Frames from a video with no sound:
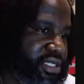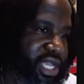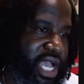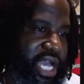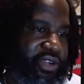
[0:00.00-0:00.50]

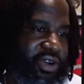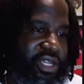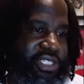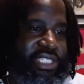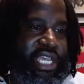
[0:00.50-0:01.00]
I don't
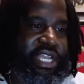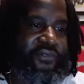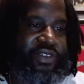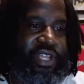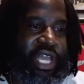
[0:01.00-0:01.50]
understand. I
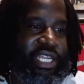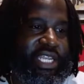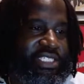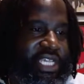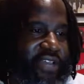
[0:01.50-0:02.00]
feel like they
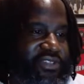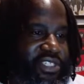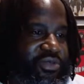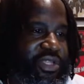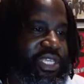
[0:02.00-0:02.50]
should have just
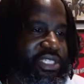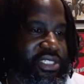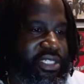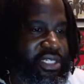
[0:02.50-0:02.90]
released,